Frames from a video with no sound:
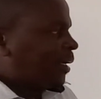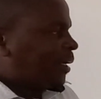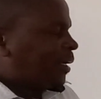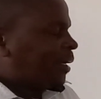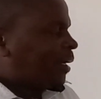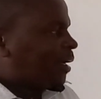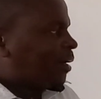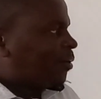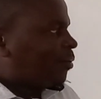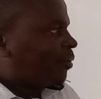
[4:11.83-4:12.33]

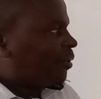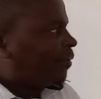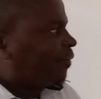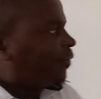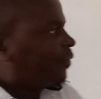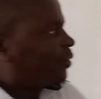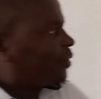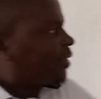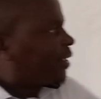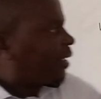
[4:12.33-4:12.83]
Now, if
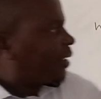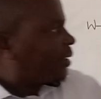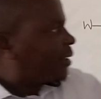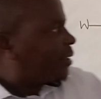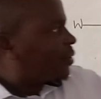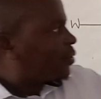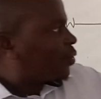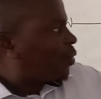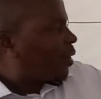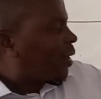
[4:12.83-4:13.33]
you check
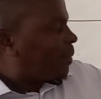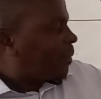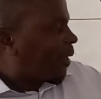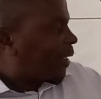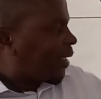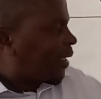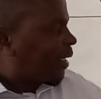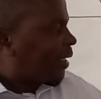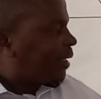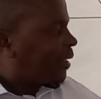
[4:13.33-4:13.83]
this column
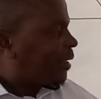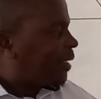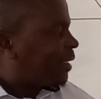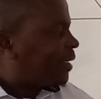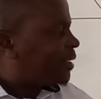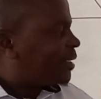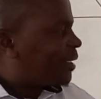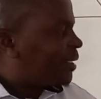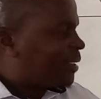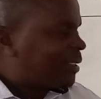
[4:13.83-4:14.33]
again, there
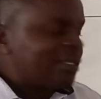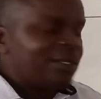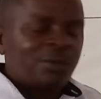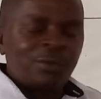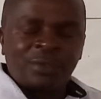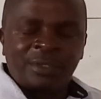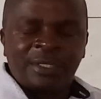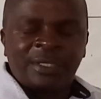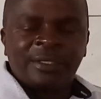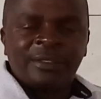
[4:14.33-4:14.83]
is a 0
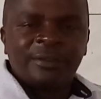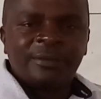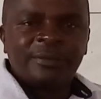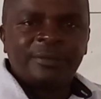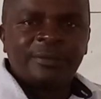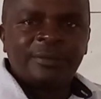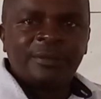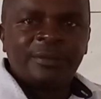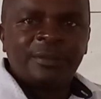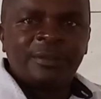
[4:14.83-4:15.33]
there.
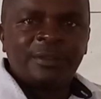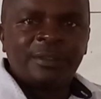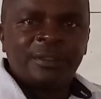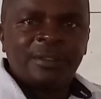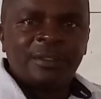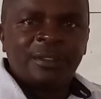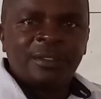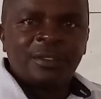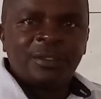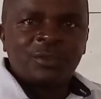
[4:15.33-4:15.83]

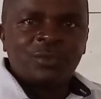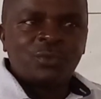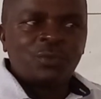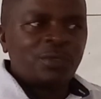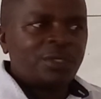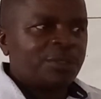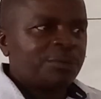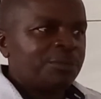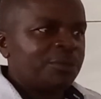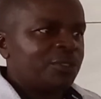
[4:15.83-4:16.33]
So
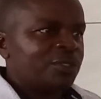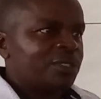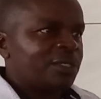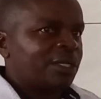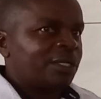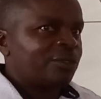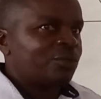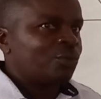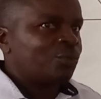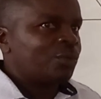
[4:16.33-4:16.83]
it means
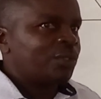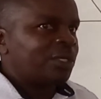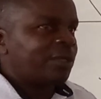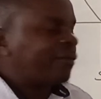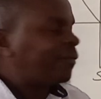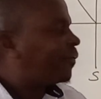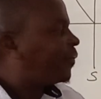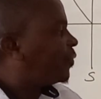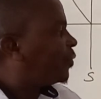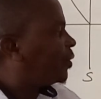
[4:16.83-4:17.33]
that we
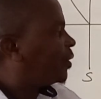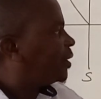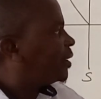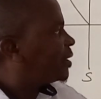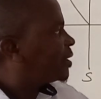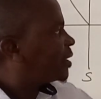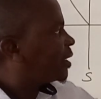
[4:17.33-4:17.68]
have fully